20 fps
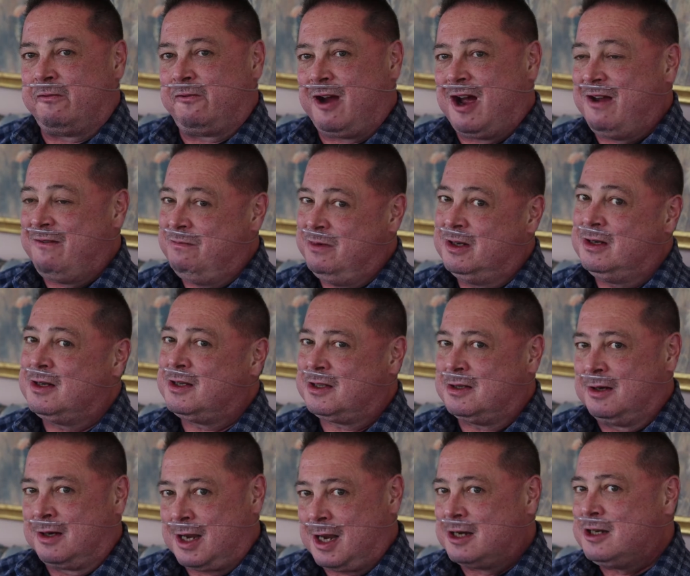five minutes
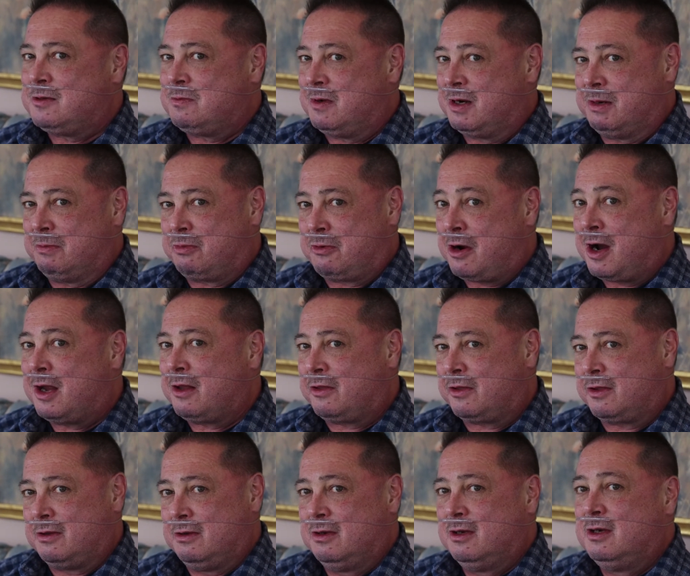to catch my
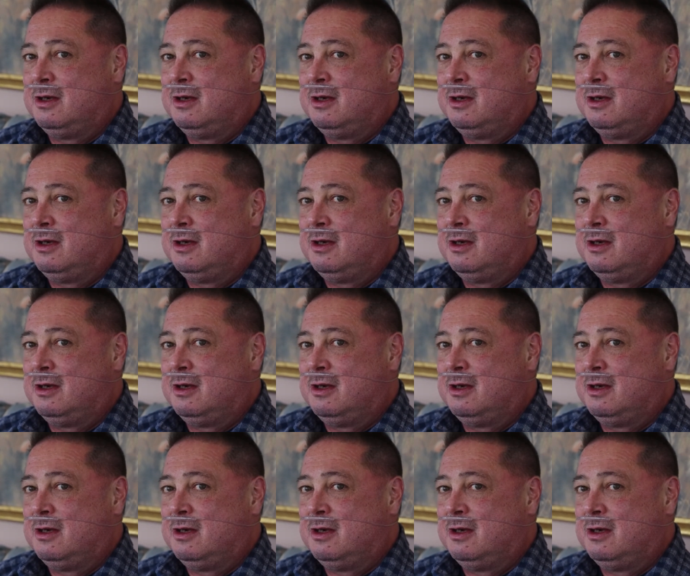breath.